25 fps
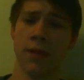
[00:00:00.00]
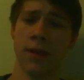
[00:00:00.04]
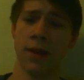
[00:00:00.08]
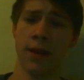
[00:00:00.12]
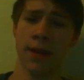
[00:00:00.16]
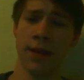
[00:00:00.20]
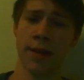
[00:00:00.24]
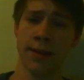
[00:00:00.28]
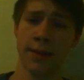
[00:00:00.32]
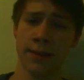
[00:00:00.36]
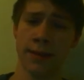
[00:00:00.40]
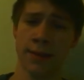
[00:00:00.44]

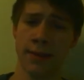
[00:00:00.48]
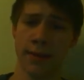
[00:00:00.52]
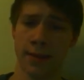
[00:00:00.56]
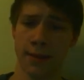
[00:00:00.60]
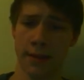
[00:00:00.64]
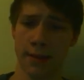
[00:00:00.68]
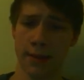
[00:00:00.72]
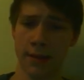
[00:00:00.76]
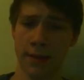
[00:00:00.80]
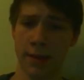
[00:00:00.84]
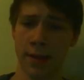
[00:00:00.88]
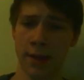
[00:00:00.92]
as
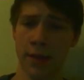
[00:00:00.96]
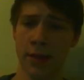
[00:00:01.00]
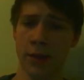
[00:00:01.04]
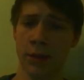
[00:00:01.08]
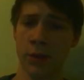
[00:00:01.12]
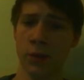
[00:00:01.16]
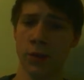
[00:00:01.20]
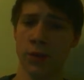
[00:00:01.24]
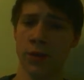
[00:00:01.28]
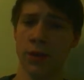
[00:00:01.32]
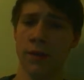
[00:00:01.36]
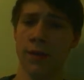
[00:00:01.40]
it
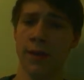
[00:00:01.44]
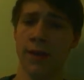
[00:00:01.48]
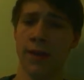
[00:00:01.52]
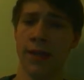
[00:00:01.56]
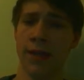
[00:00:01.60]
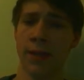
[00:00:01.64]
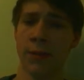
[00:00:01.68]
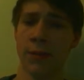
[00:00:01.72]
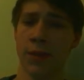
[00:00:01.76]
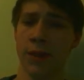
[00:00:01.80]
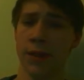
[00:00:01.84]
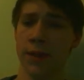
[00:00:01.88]
can also
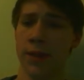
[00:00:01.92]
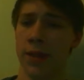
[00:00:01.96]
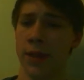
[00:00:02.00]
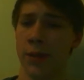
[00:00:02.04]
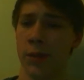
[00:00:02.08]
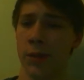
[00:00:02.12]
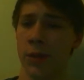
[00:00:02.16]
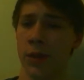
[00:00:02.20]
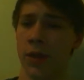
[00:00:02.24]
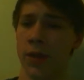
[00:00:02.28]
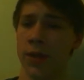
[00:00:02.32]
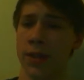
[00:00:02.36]
connect with the
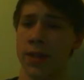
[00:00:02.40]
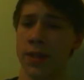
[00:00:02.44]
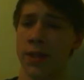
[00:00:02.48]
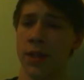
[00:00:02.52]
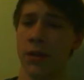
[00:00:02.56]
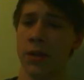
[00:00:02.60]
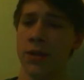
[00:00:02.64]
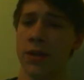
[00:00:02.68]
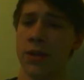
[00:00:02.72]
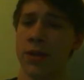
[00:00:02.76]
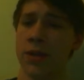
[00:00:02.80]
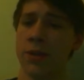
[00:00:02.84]
neon light
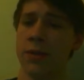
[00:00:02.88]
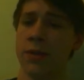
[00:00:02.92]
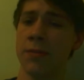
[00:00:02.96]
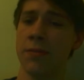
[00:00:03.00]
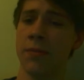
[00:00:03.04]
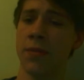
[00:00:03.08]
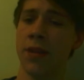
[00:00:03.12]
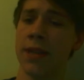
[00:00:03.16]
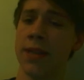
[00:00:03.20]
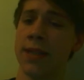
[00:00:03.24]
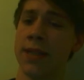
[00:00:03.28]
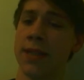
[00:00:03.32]
signs used
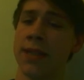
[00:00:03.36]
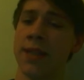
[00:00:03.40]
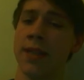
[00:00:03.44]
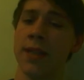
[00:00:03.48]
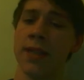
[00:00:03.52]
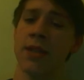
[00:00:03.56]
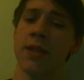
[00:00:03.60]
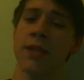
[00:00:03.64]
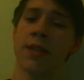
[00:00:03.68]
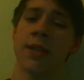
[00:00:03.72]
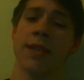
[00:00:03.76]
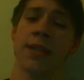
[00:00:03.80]
in places
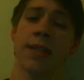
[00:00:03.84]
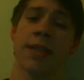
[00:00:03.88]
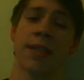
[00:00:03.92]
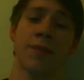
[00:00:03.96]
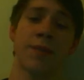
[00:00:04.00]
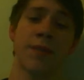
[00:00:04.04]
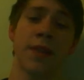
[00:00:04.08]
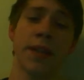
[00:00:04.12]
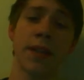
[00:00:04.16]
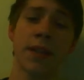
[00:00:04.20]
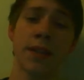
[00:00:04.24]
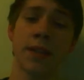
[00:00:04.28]
such as Las
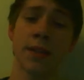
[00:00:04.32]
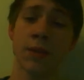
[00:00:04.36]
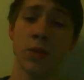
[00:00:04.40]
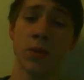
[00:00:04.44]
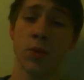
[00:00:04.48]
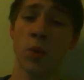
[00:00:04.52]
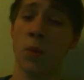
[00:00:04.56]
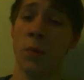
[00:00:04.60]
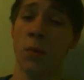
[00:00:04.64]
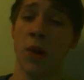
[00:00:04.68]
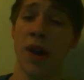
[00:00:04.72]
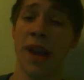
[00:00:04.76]
Vegas
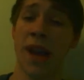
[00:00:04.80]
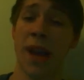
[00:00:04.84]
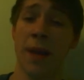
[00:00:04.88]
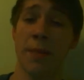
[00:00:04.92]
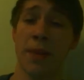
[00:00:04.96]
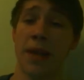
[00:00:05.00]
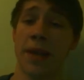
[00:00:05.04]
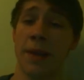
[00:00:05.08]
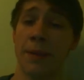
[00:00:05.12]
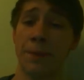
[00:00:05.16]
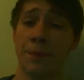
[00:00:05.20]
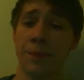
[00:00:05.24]
or
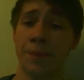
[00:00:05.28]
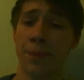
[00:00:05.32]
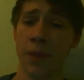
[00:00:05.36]
Miami.